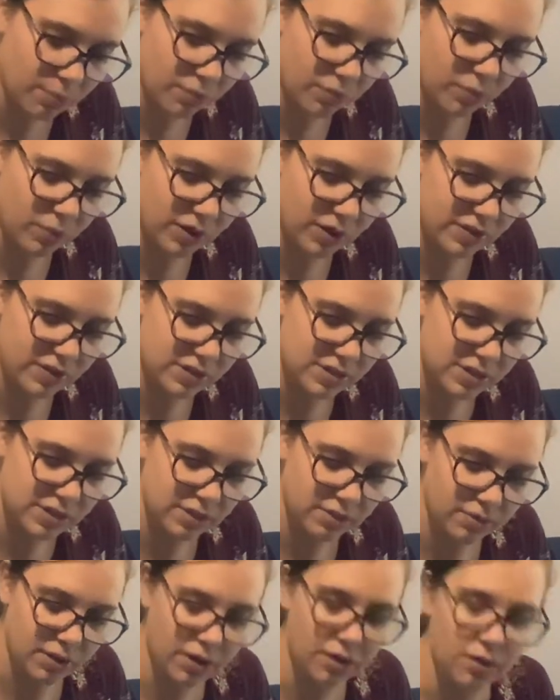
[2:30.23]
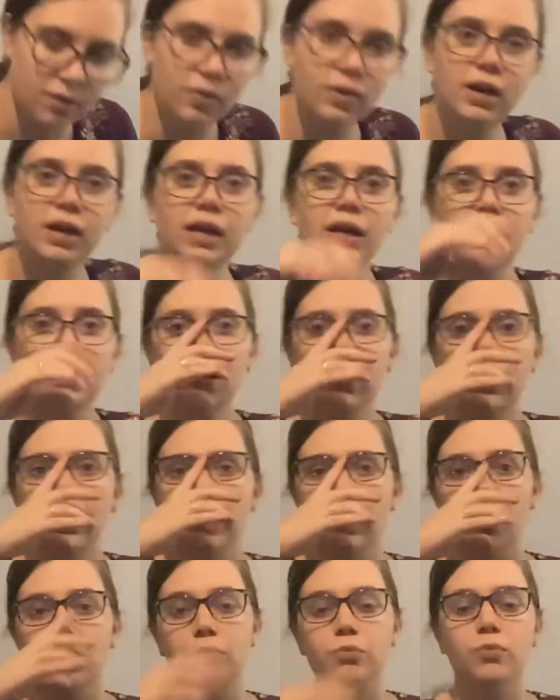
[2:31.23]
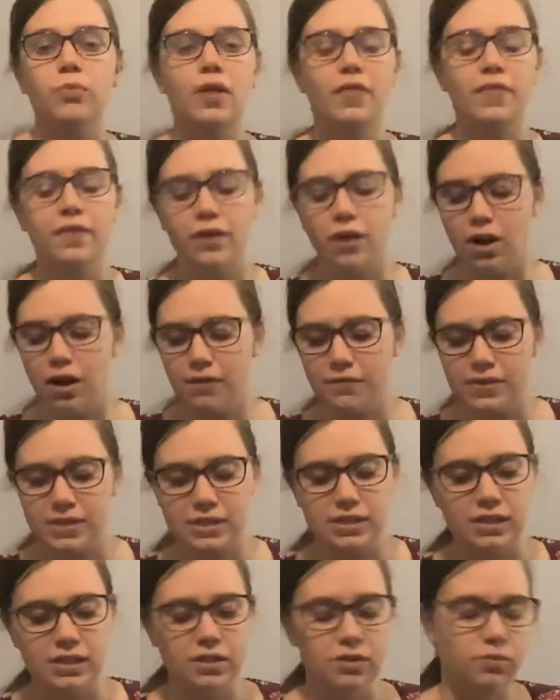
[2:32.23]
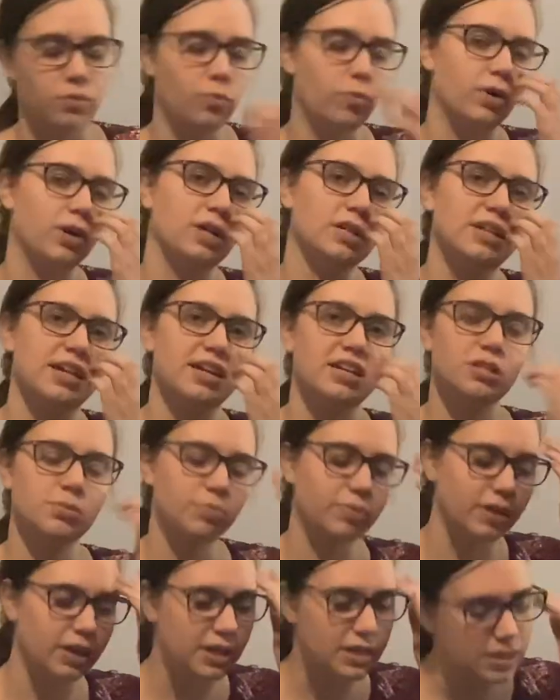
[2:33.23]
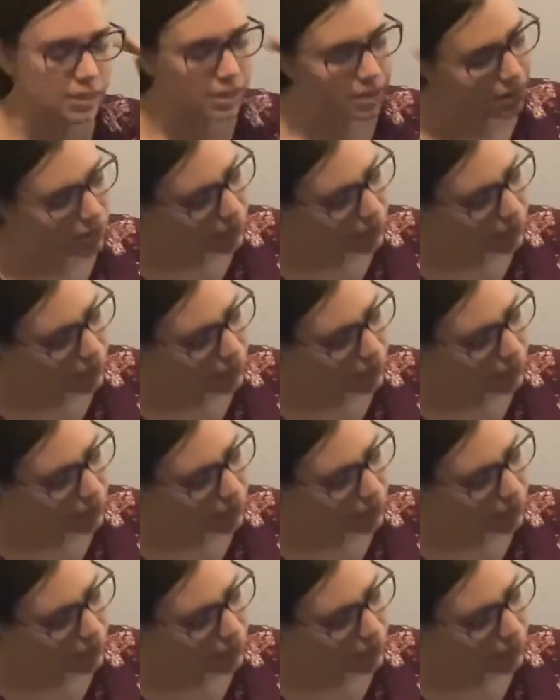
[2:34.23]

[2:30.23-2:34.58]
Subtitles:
with Zero in the office scene where it takes place